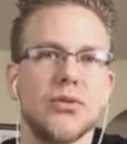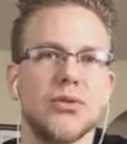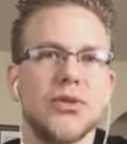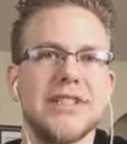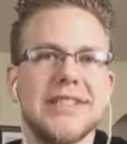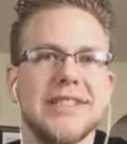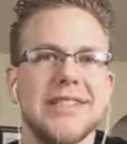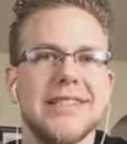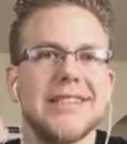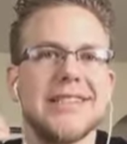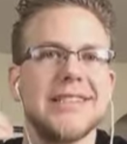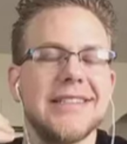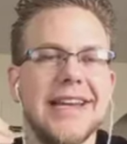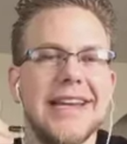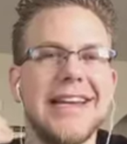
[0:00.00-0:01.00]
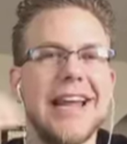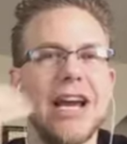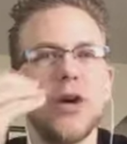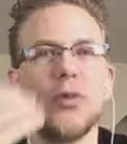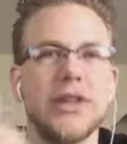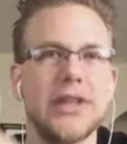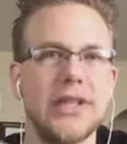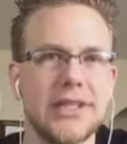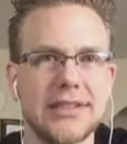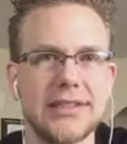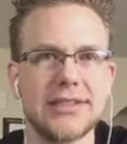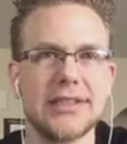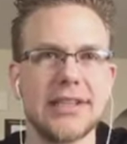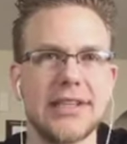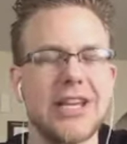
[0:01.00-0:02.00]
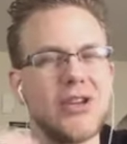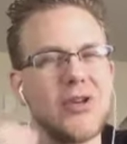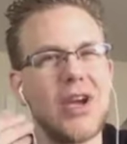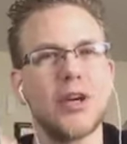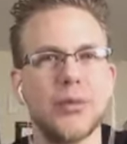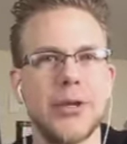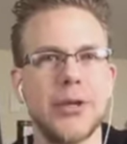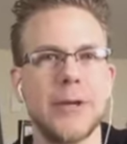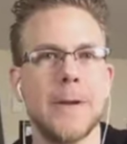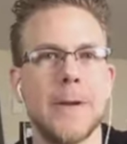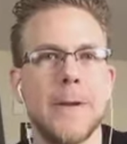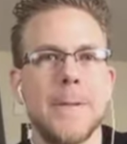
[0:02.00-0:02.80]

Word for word: what's the, I need help with this. Can you help me?